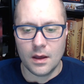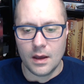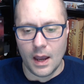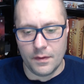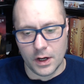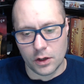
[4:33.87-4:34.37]

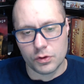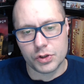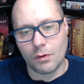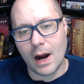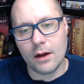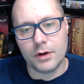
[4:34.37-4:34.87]
And then it goes
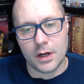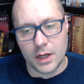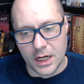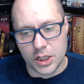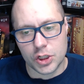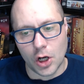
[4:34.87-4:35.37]
around, and
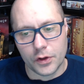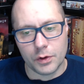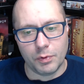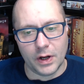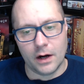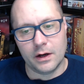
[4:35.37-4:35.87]
each other
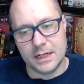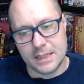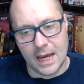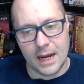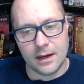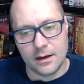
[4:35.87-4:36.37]
player can
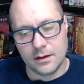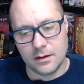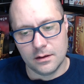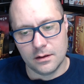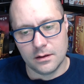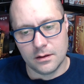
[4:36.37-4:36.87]
take
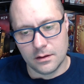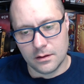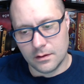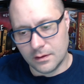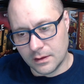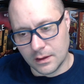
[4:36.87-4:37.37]

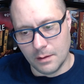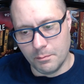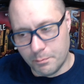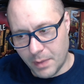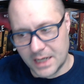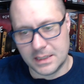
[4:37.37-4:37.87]
the
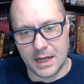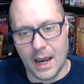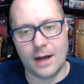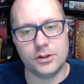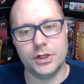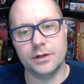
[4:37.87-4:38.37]
basic
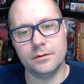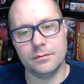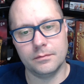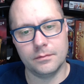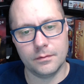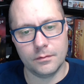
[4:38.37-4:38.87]
action
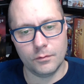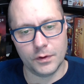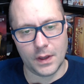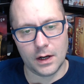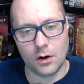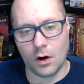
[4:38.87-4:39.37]
with
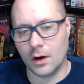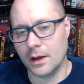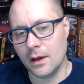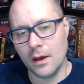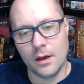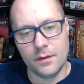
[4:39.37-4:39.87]
that card.
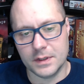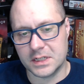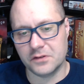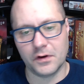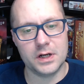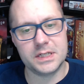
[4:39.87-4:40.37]
This is
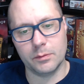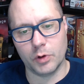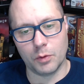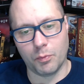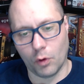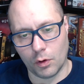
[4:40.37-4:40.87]
very similar to
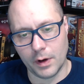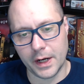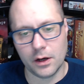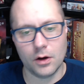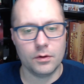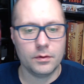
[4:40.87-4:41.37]
Puerto
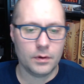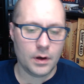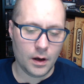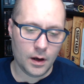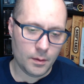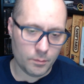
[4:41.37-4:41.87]
Rico,
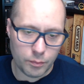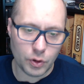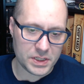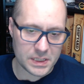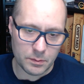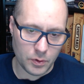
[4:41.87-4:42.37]

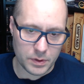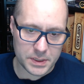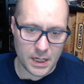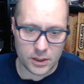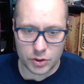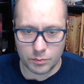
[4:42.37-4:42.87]
plus the bonus
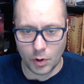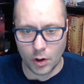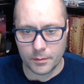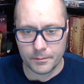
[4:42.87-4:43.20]
action part.